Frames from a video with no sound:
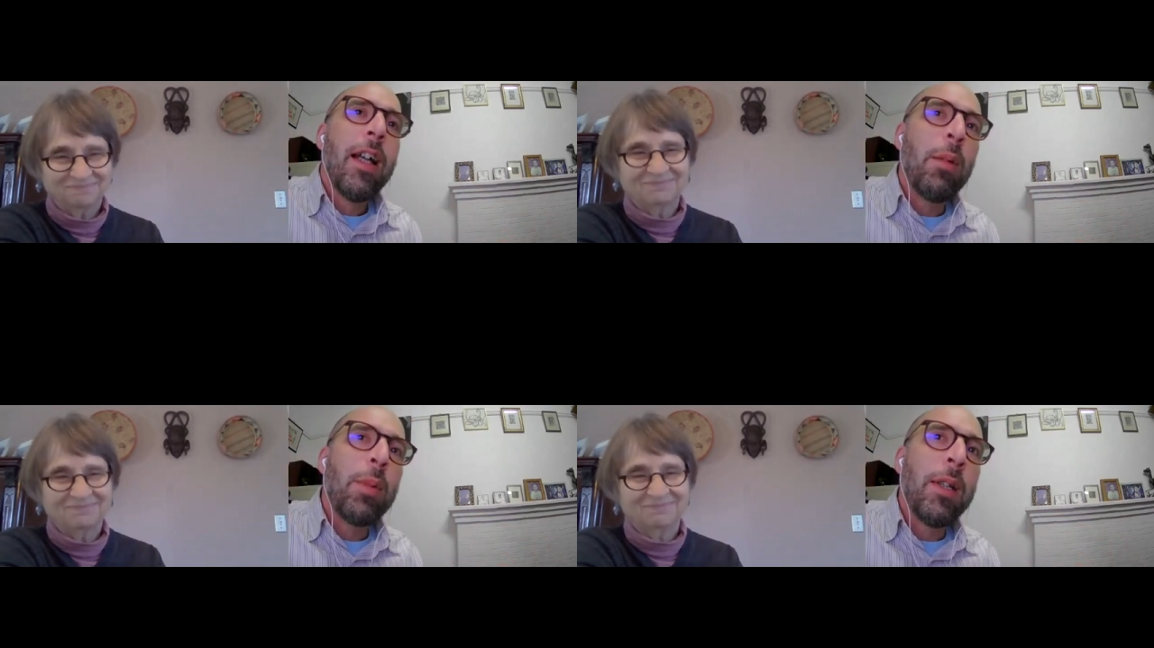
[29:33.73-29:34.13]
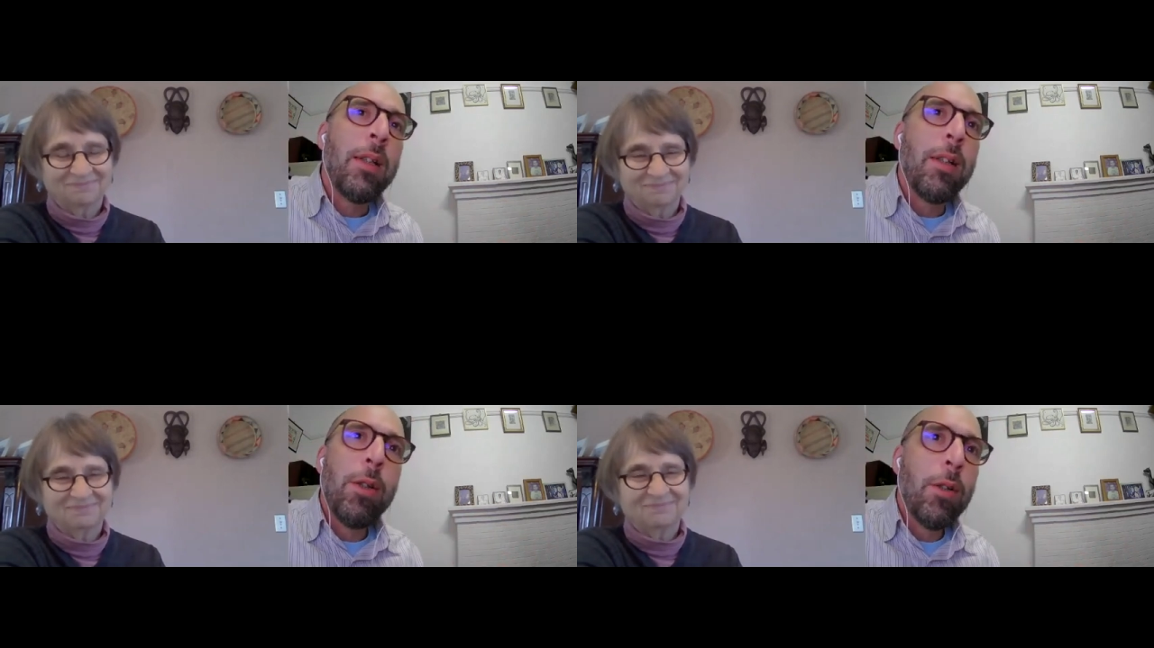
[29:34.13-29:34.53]
Speaker 1: I
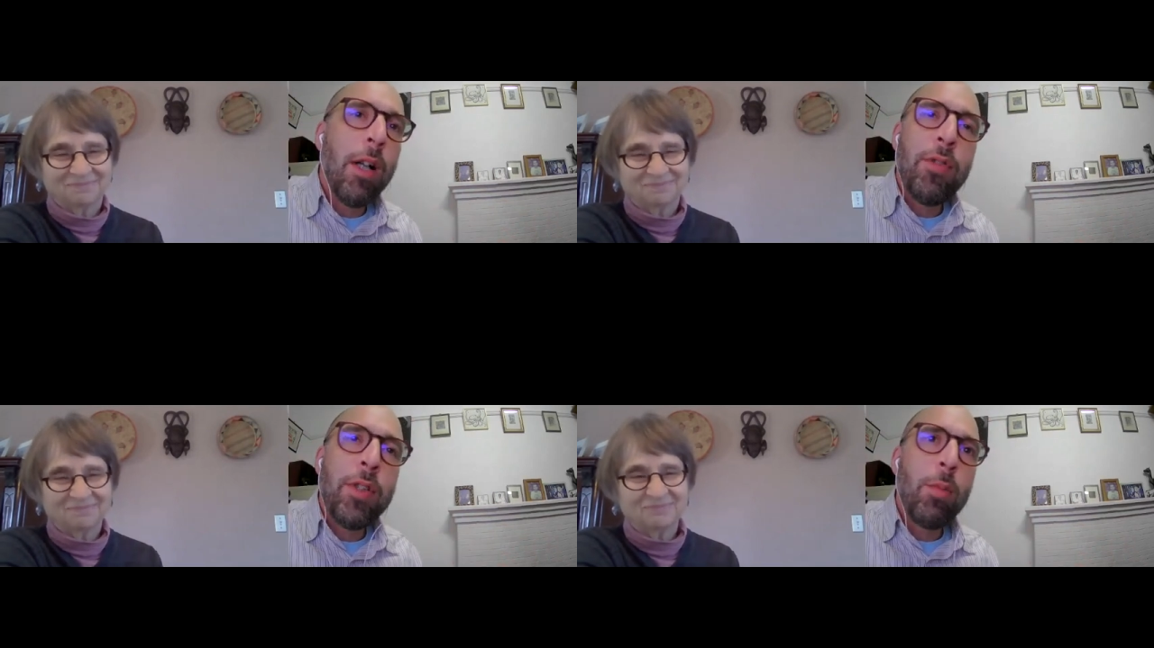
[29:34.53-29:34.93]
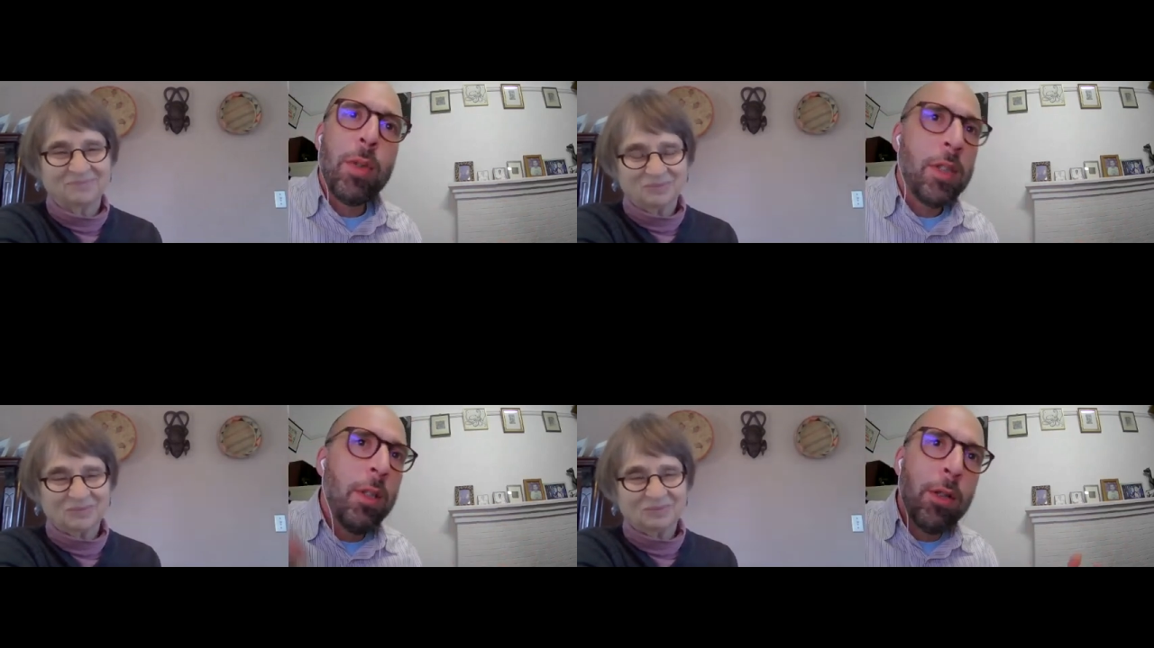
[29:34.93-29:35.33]
mean, you often it
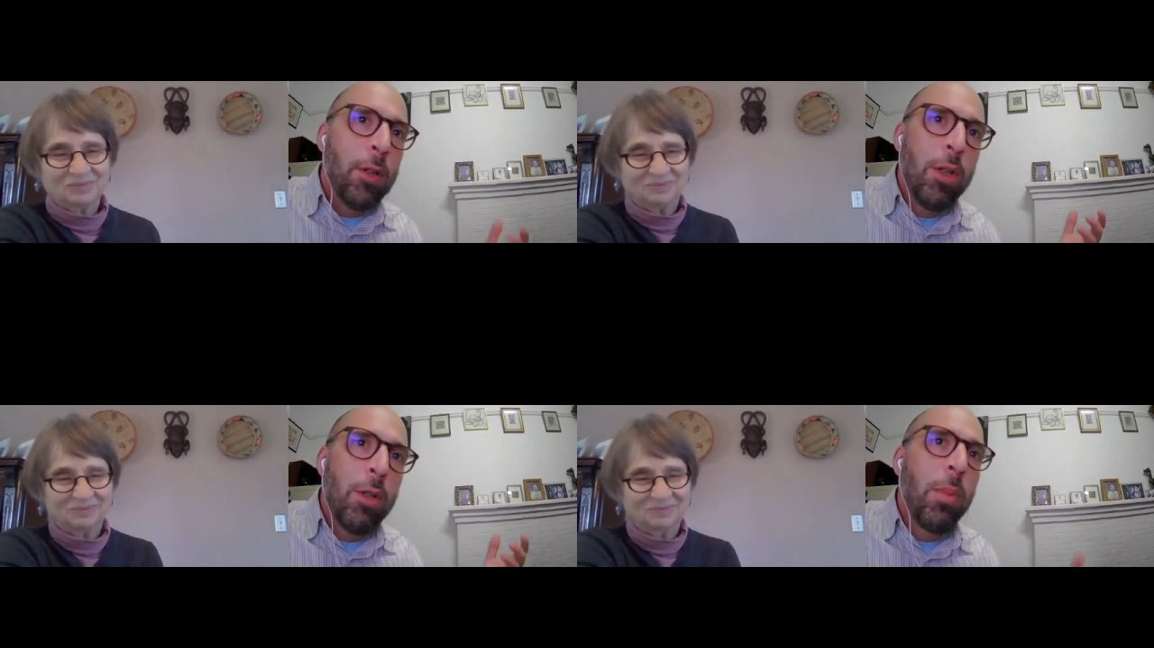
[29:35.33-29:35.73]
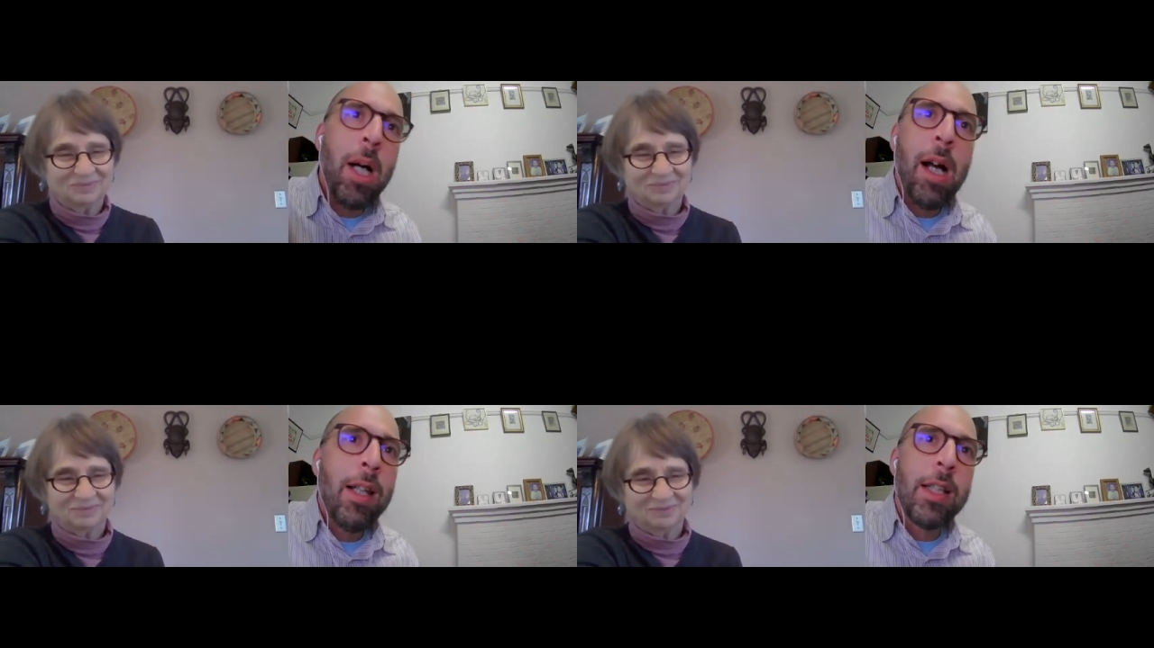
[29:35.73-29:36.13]
was you and two
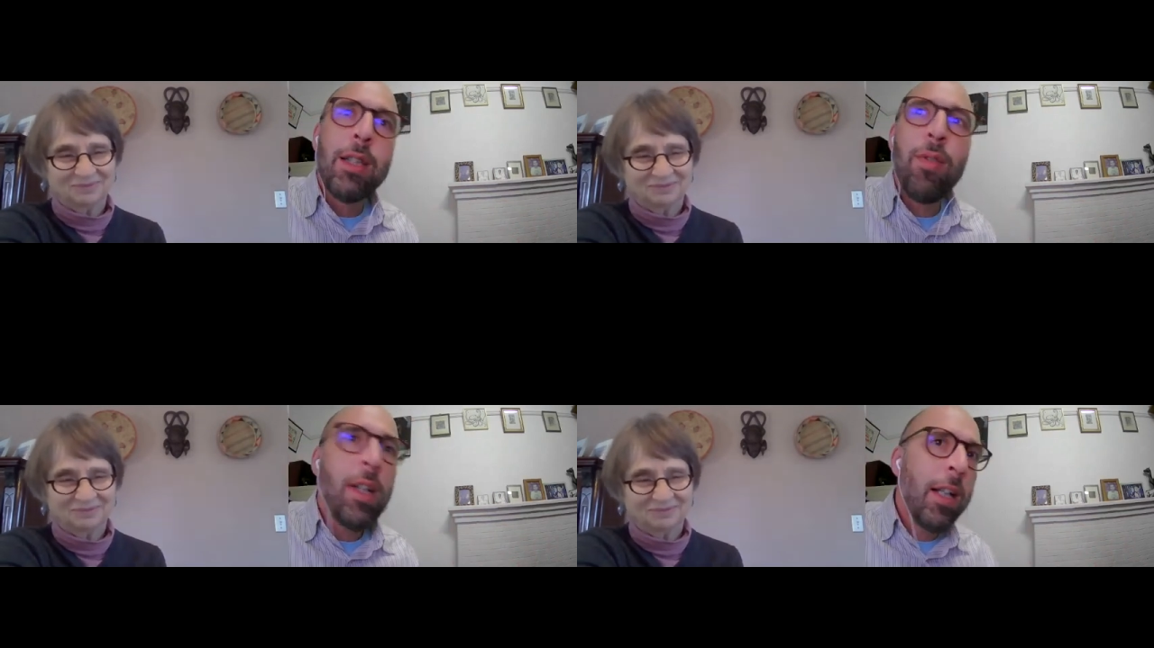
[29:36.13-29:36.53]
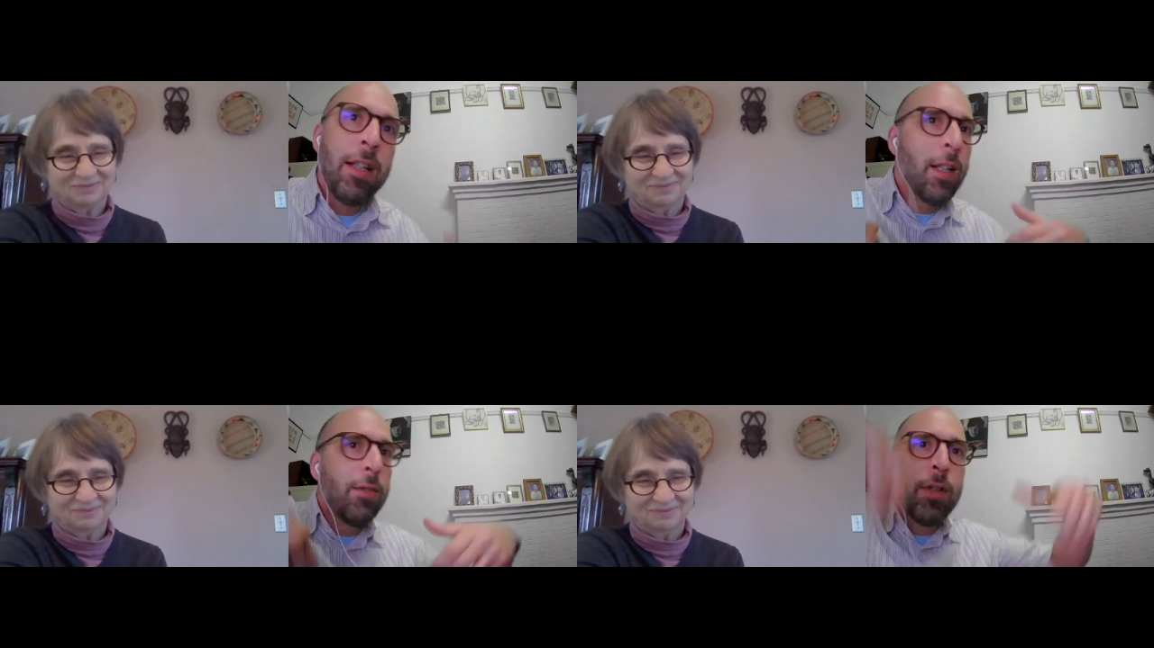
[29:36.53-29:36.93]
pilots
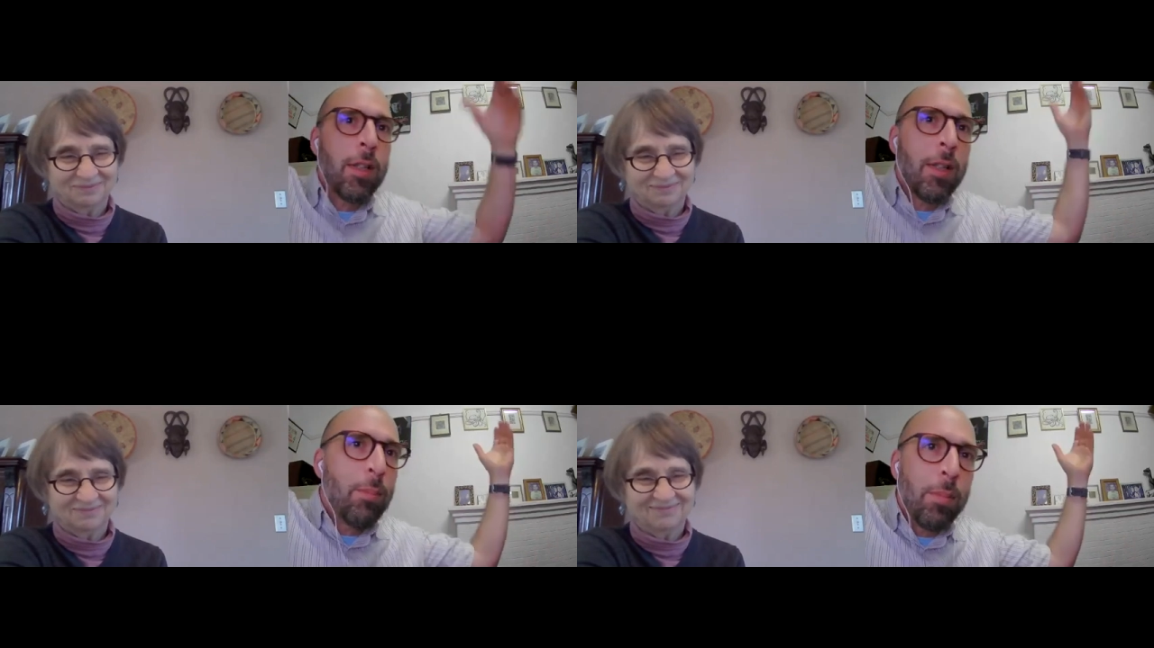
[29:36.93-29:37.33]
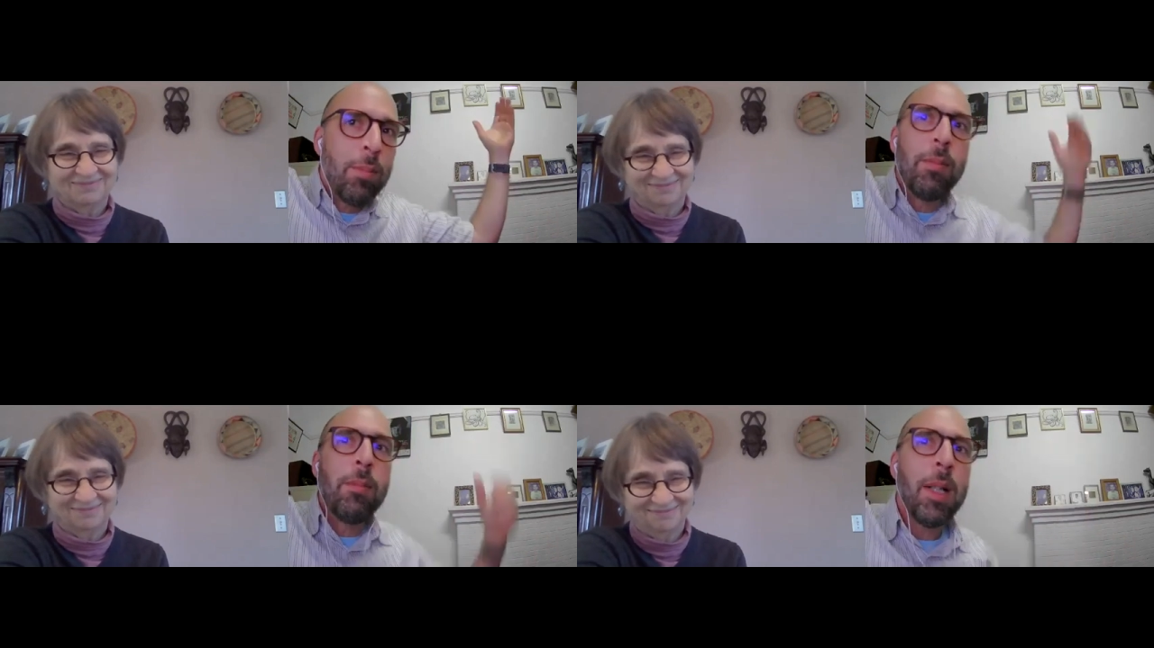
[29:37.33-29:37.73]
flying over
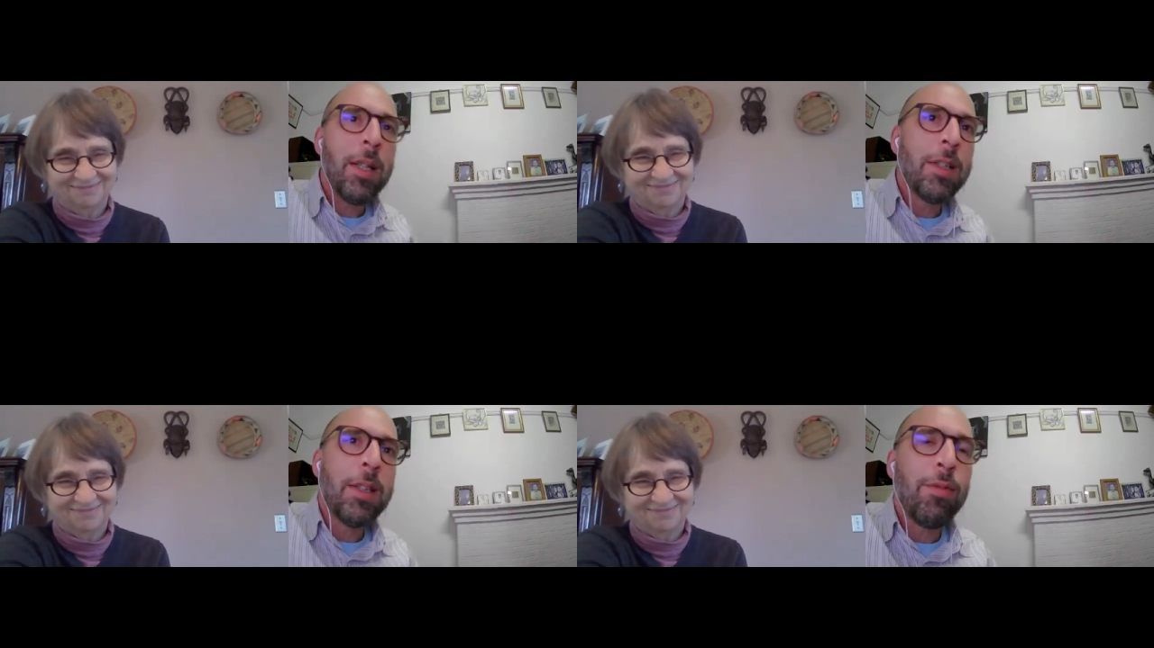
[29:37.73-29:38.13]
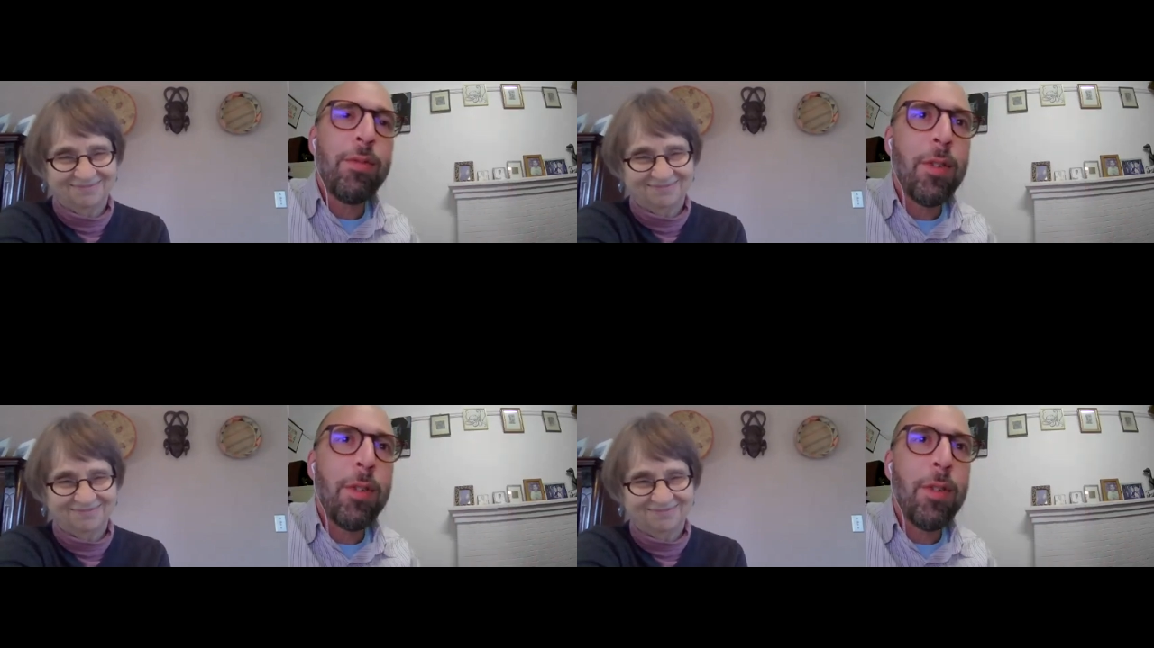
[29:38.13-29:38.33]
miles of,